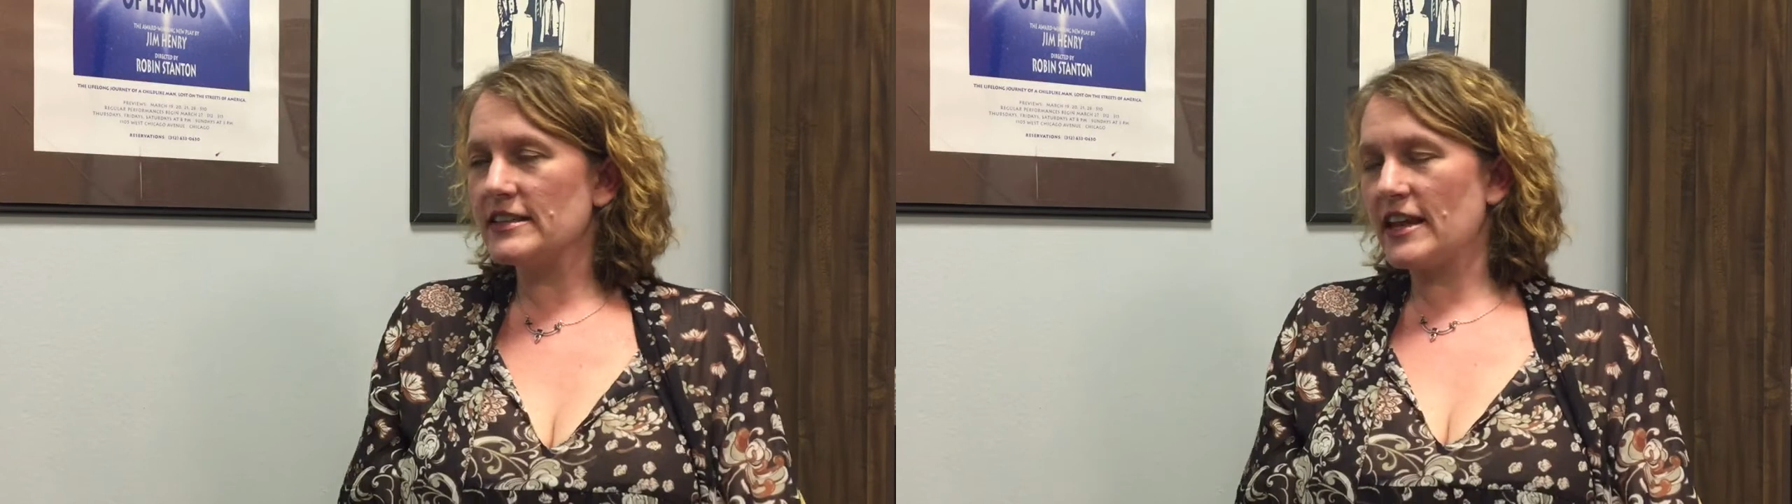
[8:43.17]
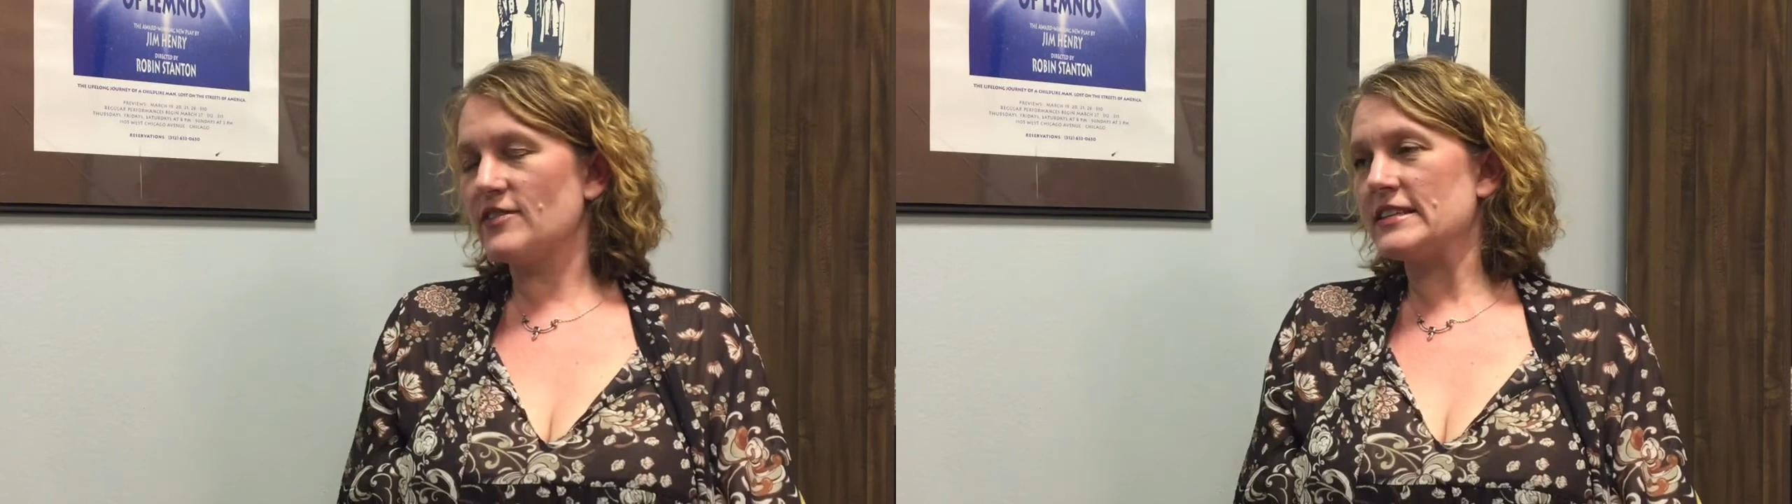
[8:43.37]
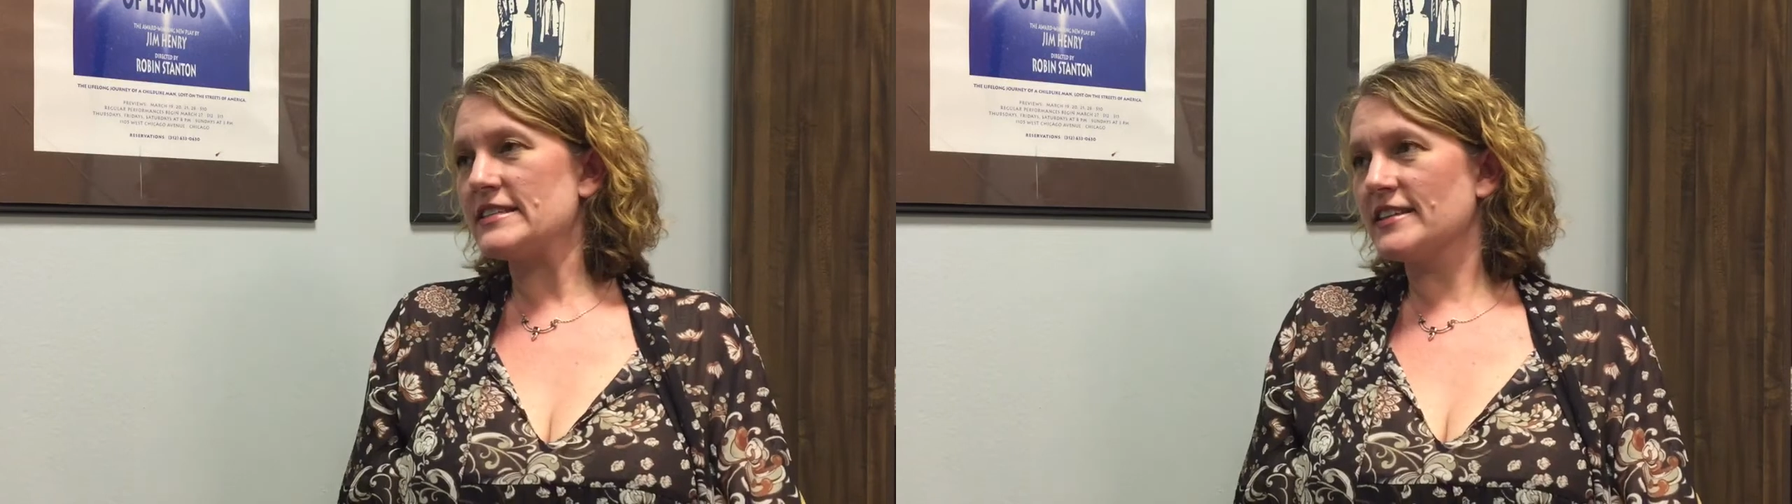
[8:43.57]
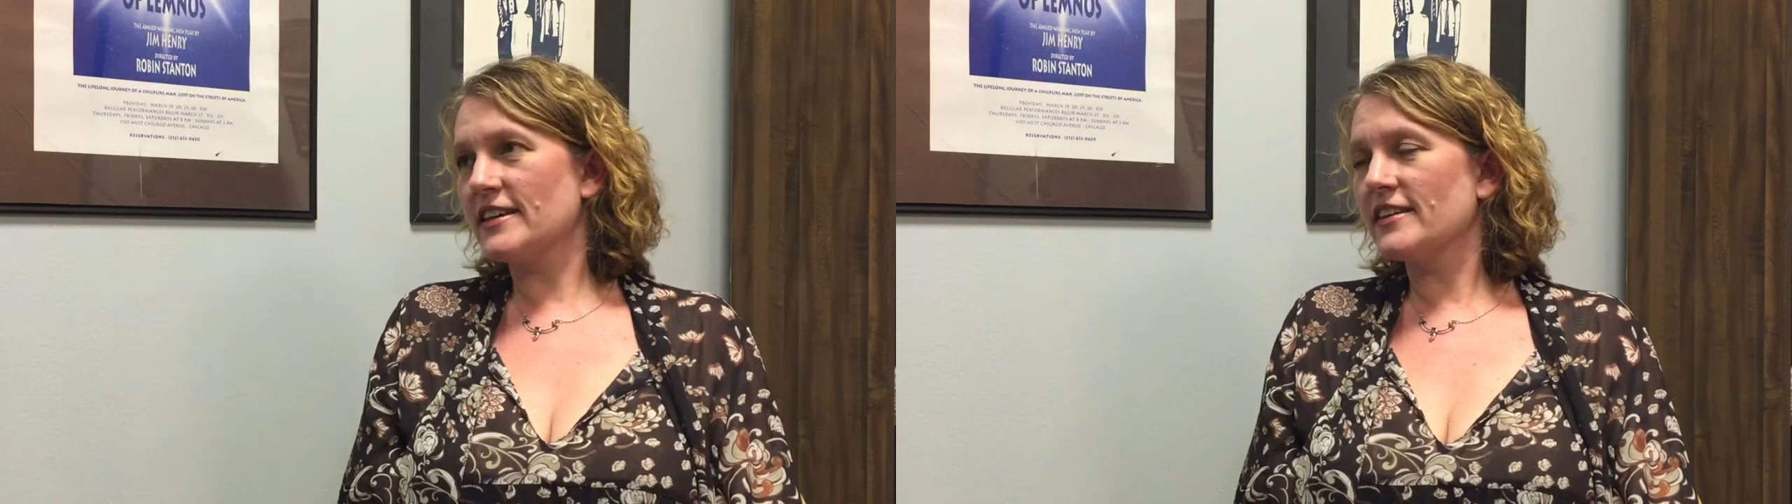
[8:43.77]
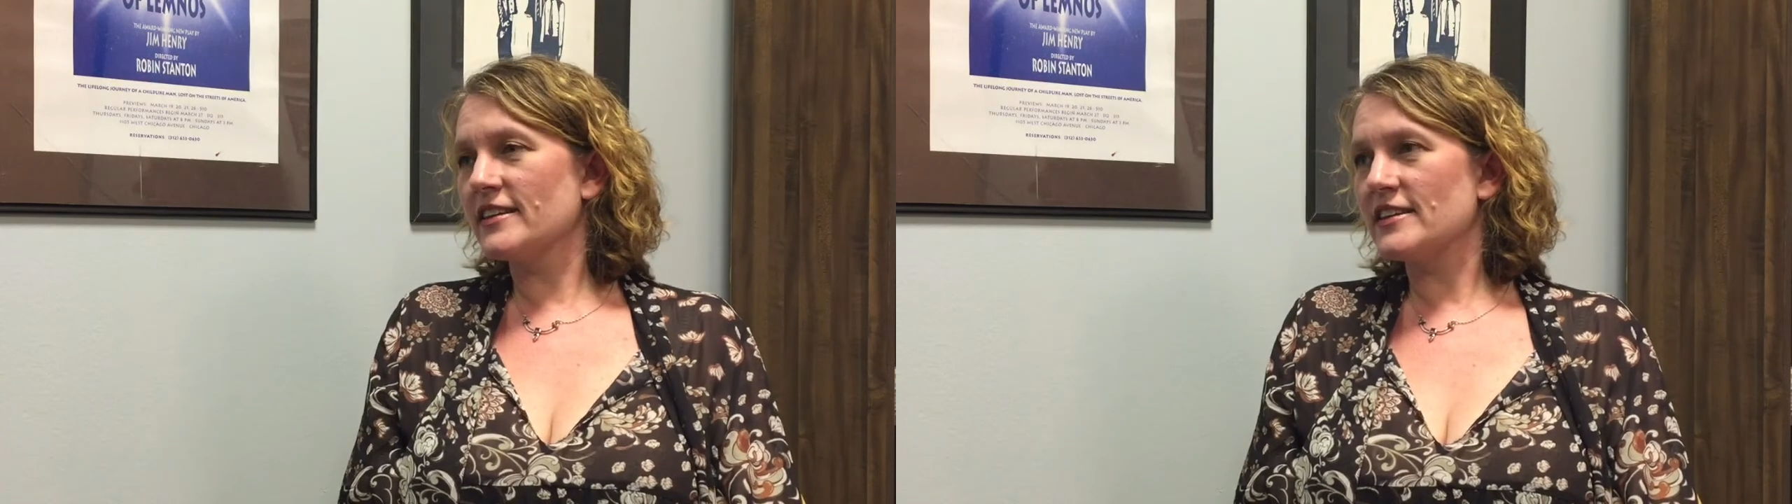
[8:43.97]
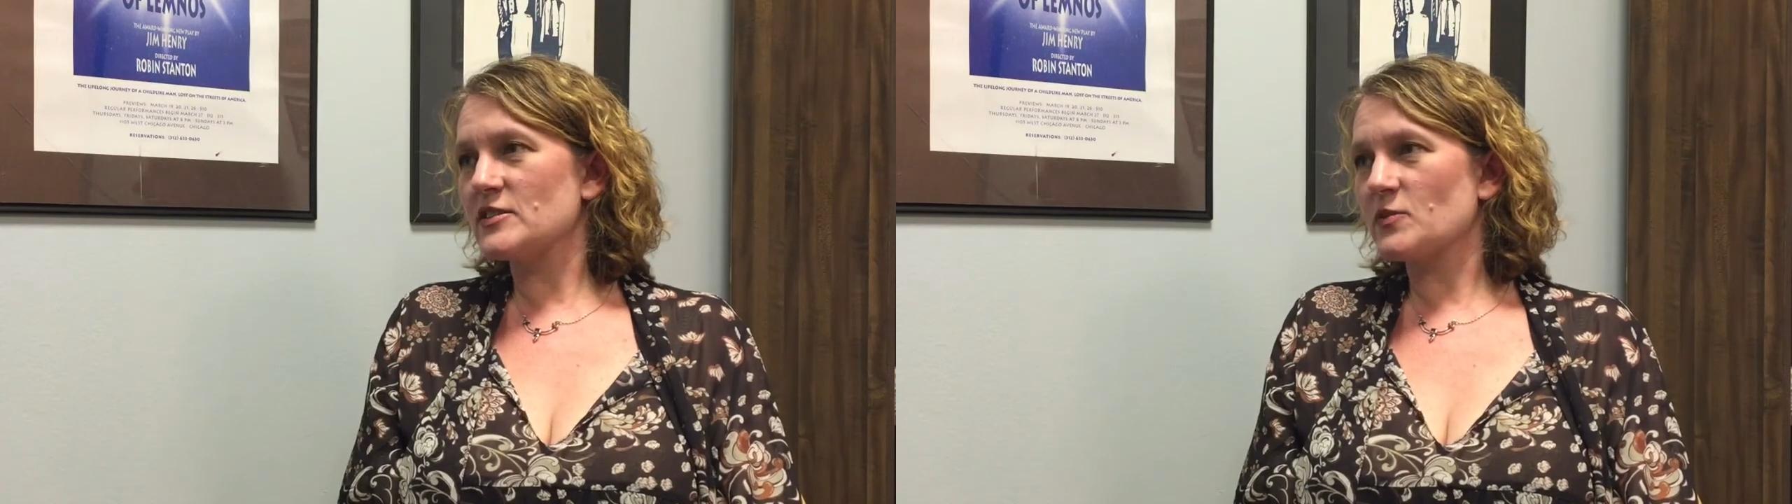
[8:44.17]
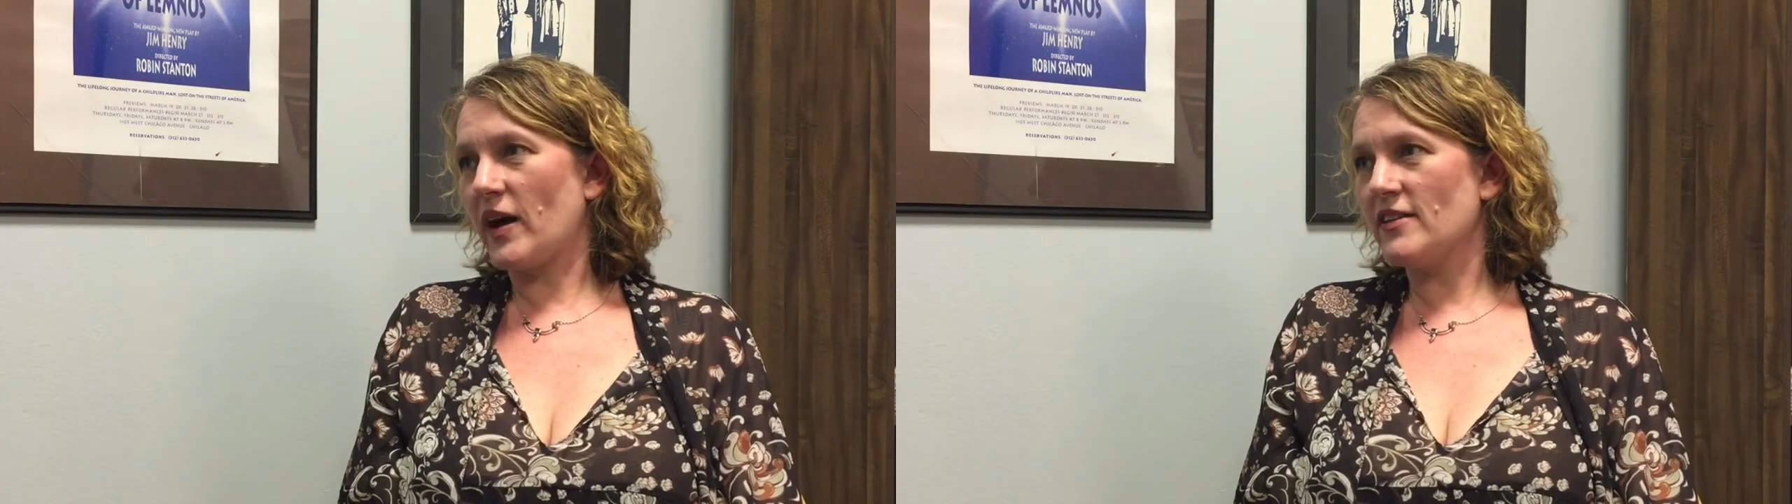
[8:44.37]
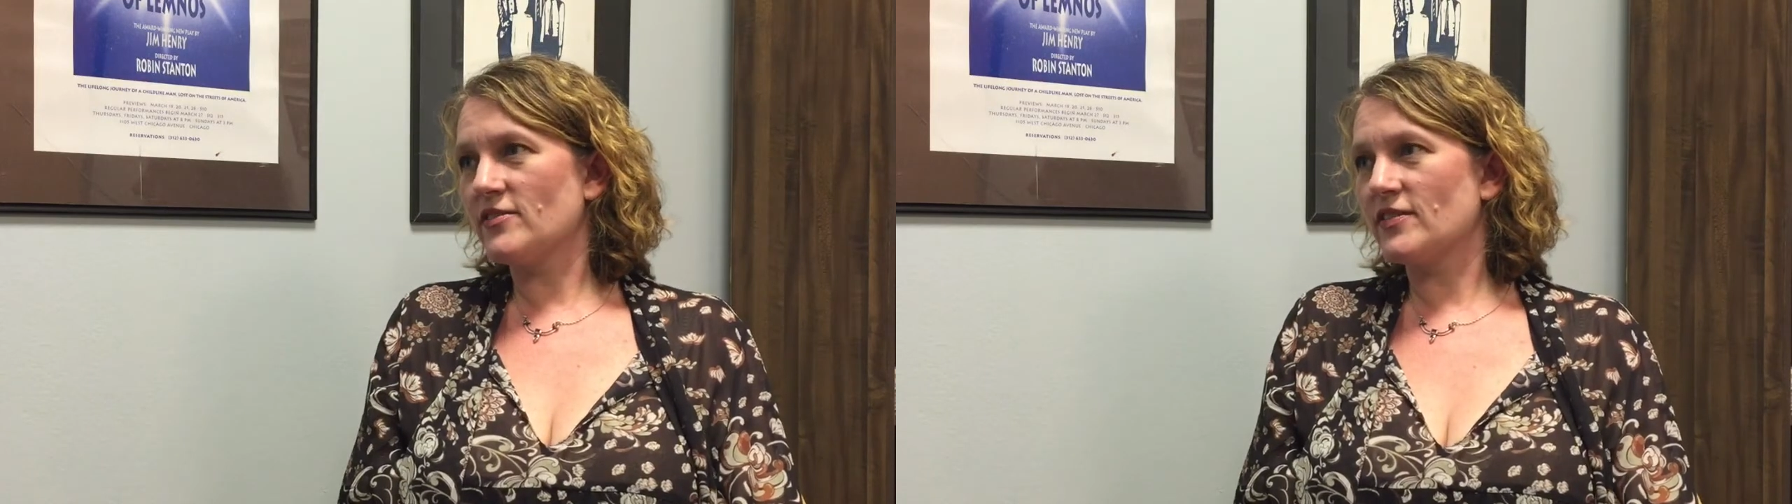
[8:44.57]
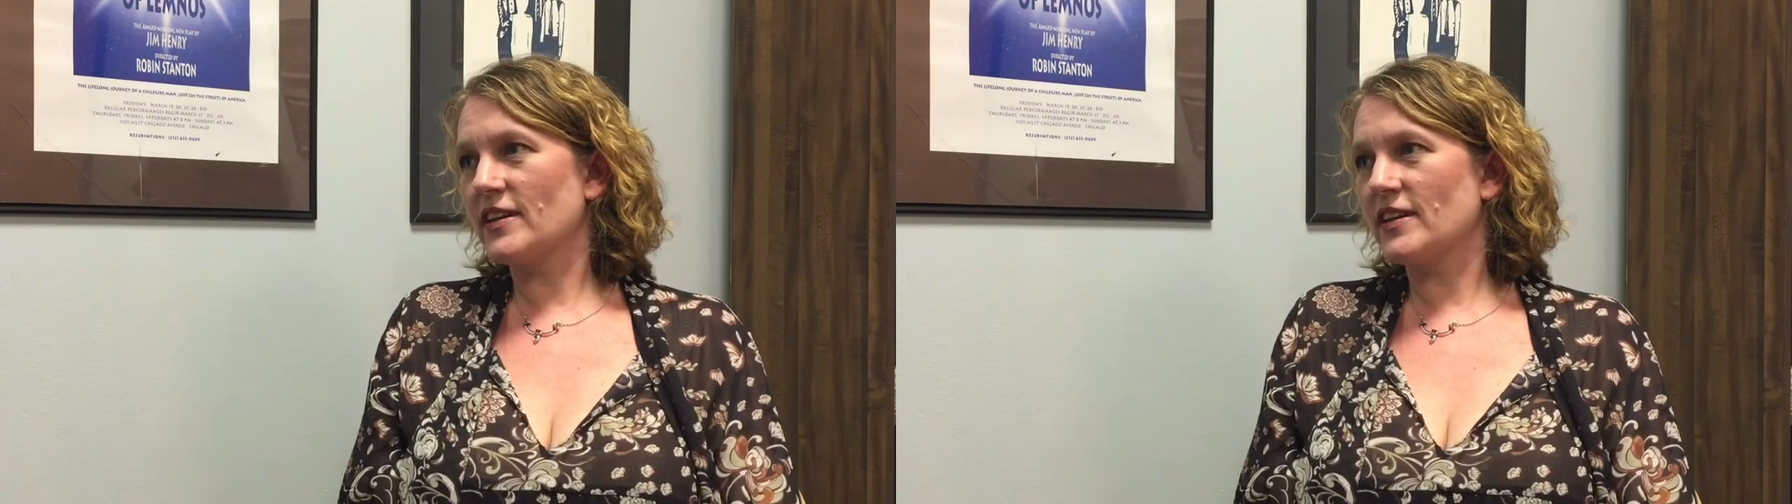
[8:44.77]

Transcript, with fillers: Navy SEAL and his wife